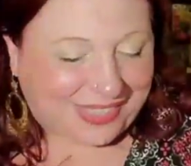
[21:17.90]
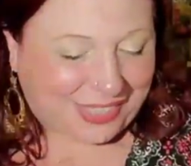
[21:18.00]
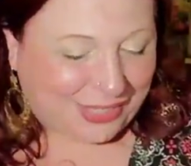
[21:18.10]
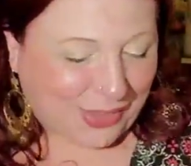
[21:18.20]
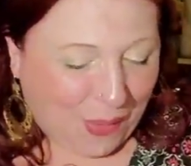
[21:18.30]
This
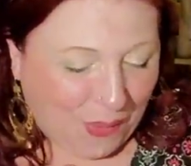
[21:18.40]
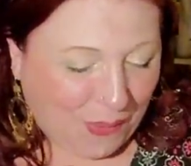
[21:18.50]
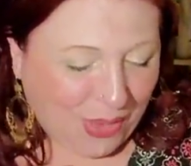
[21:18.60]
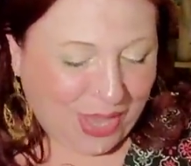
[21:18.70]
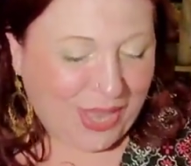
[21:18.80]
is
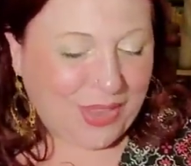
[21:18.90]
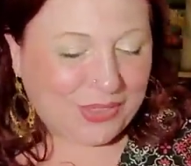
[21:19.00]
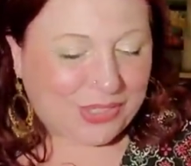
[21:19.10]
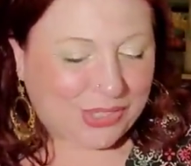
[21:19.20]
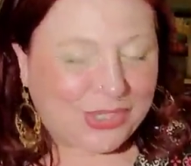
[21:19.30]
so,
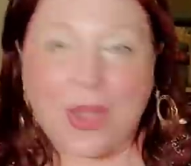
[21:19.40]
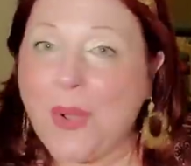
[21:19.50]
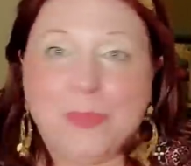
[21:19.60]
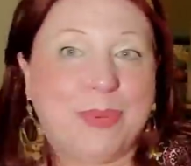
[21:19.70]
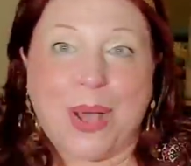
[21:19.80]

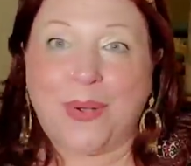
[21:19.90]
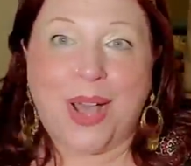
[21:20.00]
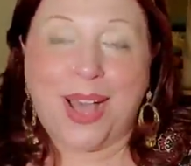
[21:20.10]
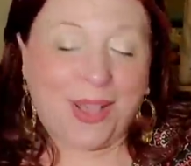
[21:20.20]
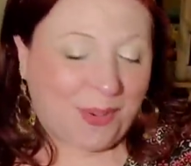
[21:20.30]
so
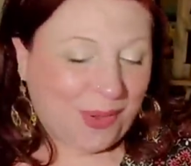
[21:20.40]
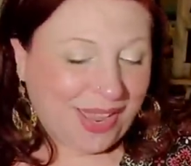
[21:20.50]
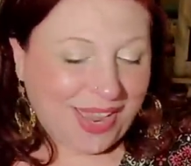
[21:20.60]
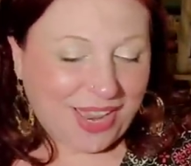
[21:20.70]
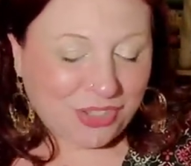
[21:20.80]
boho.
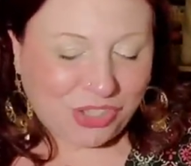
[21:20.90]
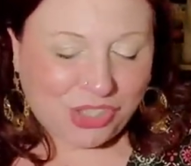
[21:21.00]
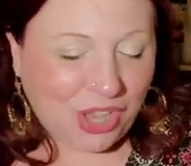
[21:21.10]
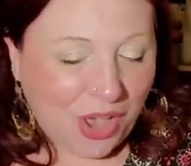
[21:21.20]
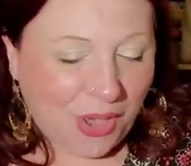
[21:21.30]

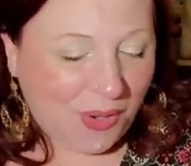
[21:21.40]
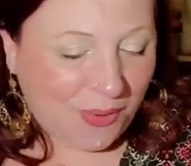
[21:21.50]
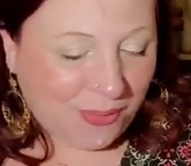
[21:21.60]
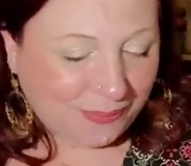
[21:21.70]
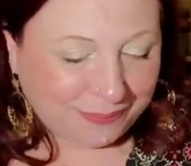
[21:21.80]

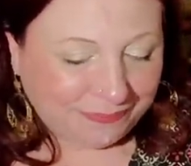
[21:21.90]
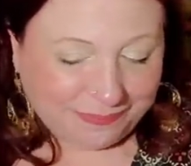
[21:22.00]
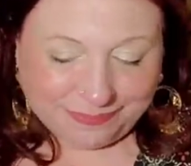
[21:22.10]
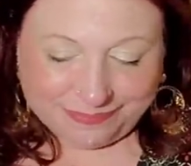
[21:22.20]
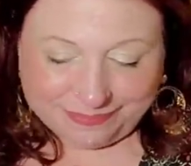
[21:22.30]
So,
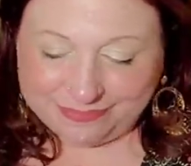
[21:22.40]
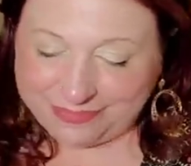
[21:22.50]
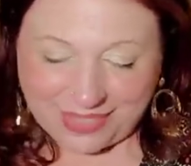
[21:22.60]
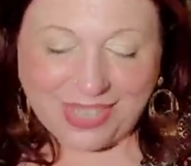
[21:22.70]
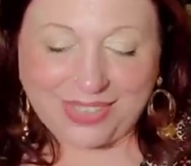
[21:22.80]

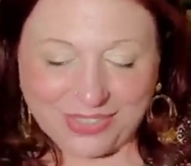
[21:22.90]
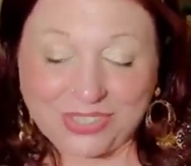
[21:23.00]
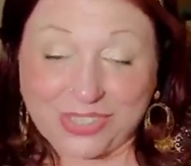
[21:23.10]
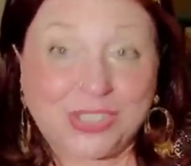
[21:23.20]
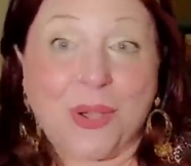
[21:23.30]

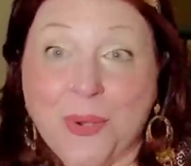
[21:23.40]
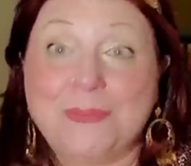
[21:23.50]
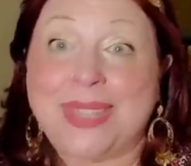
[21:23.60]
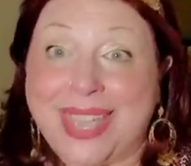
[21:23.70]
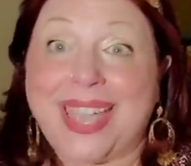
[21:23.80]

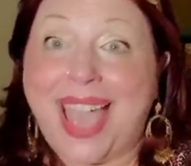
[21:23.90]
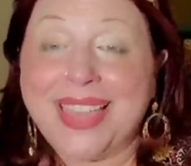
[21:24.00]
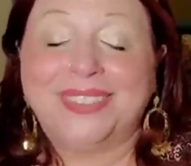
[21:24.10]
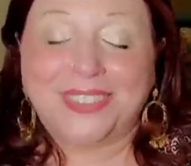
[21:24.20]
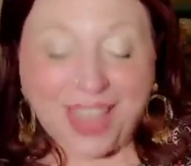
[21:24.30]
so me.
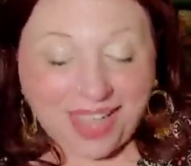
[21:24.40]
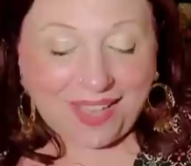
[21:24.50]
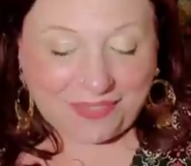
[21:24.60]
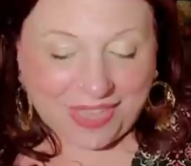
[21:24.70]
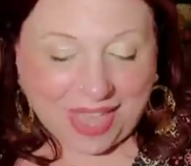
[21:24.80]
I
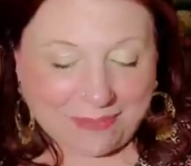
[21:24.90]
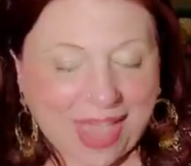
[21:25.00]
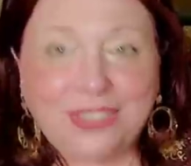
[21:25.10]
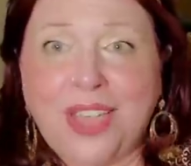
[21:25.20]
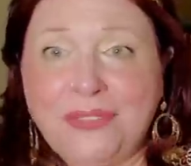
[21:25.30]
love them.
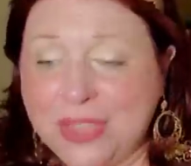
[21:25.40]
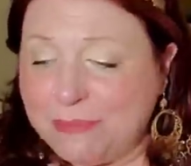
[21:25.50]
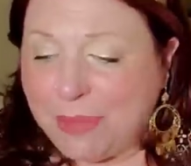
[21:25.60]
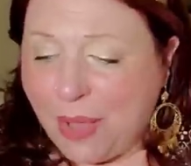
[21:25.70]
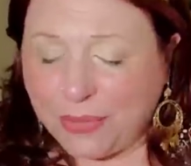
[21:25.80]
I love
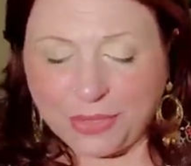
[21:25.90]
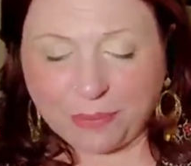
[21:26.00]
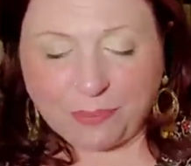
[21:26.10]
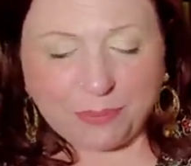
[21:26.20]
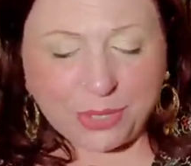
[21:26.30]
them both.
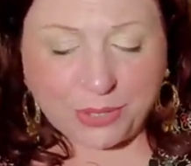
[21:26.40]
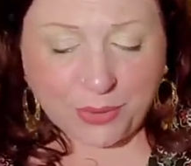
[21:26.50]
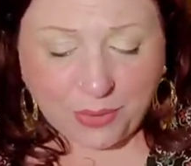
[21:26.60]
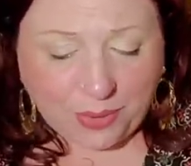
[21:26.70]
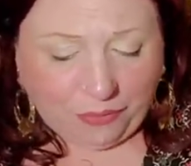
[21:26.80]
They're
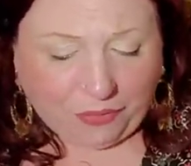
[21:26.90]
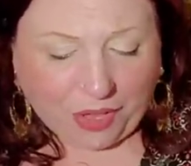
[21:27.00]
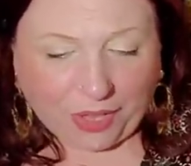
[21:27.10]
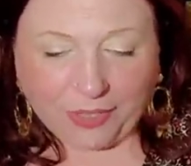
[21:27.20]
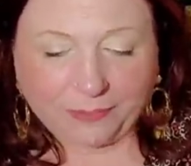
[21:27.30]

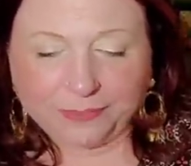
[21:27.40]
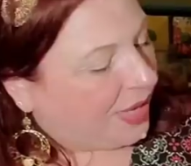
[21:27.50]
beautiful.